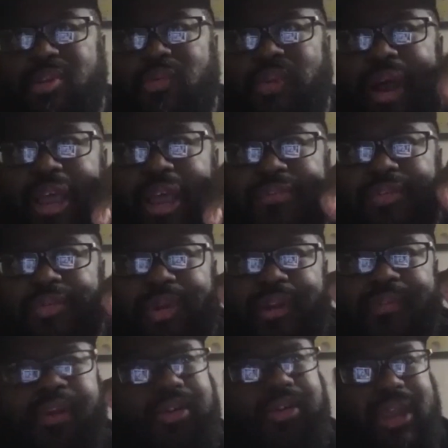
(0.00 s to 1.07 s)
and wife and
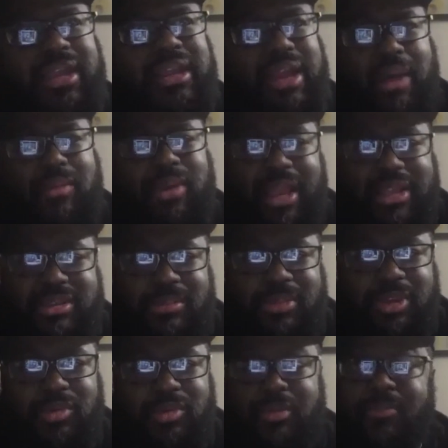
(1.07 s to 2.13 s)
whatever. Okay, I would like to
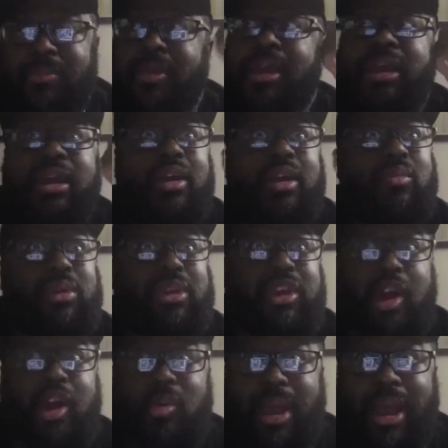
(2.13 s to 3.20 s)
meet with him. We
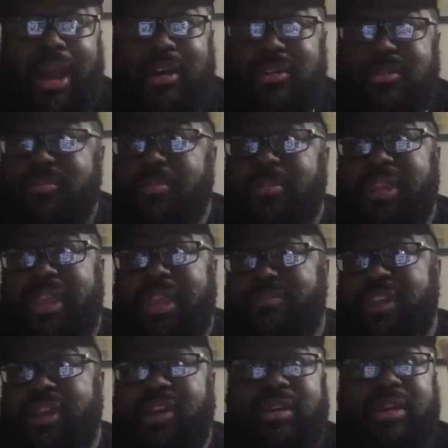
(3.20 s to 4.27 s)
go out. If
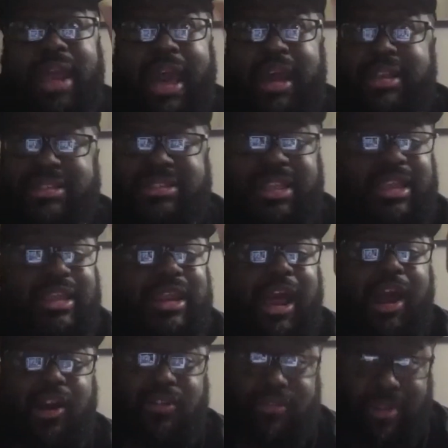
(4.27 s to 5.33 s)
they're out of state,
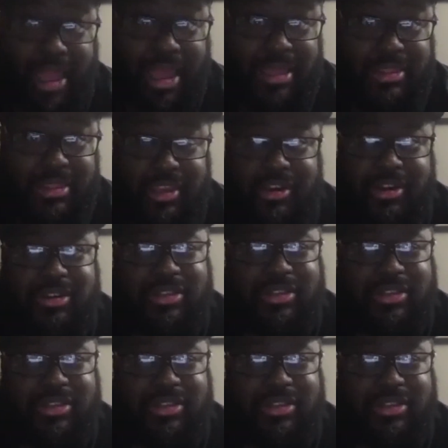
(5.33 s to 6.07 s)
I'll fly there.